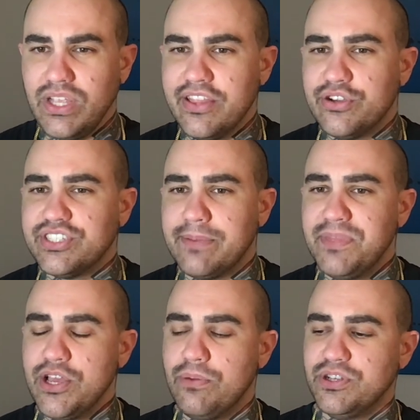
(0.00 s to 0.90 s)
There's
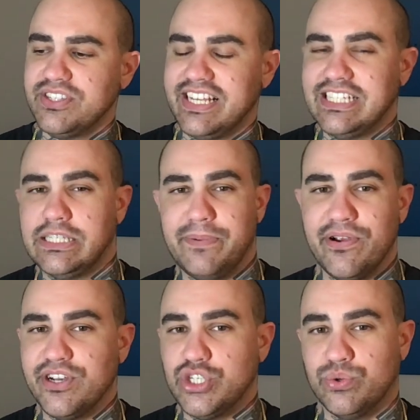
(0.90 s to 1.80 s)
something almost like
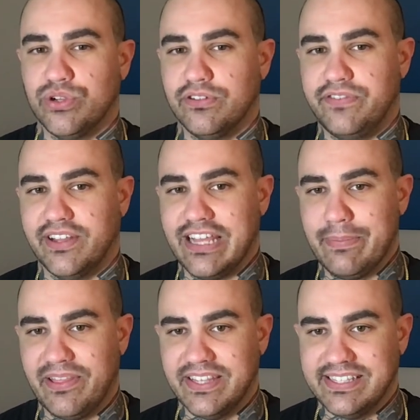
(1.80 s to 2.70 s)
spiritual feeling
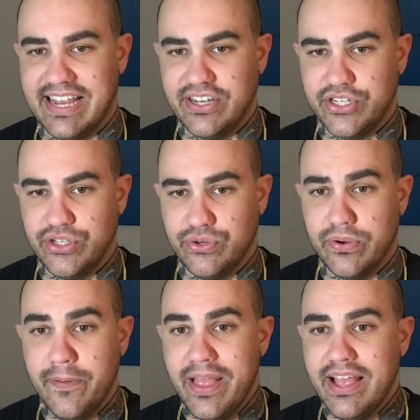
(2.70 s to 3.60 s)
about the scent too.